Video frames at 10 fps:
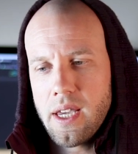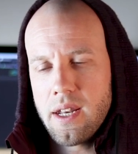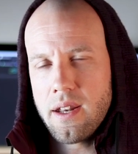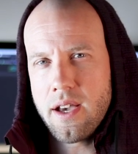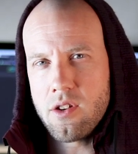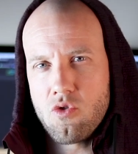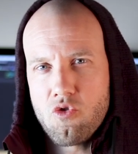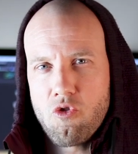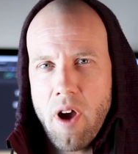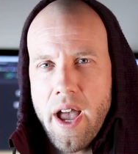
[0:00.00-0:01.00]
and not
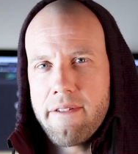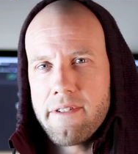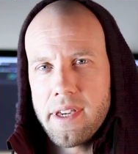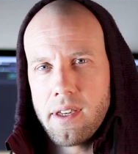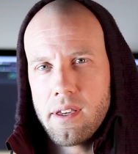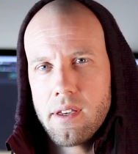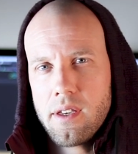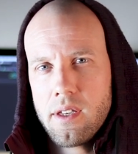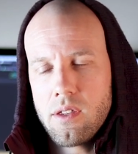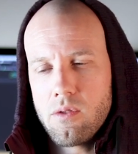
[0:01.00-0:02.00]
driving
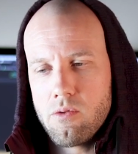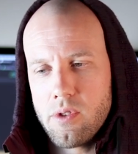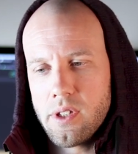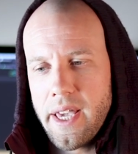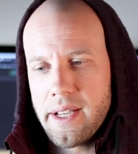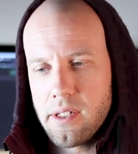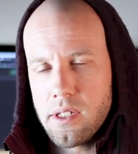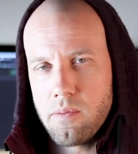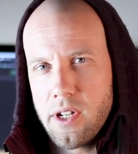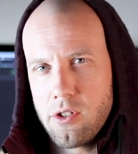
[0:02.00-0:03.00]
through the legs
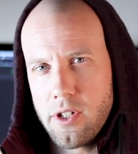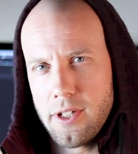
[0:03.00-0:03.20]
as much.